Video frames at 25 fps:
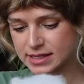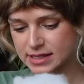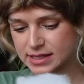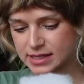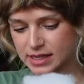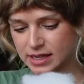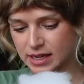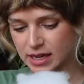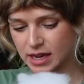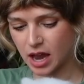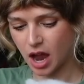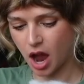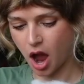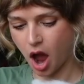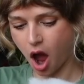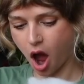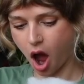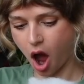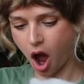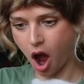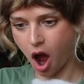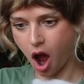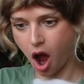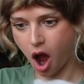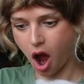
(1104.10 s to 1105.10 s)

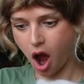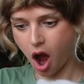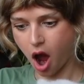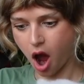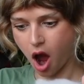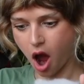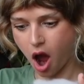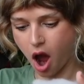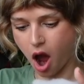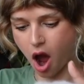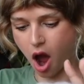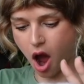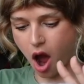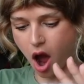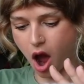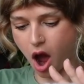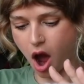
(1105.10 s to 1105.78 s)
No one is speaking in this clip.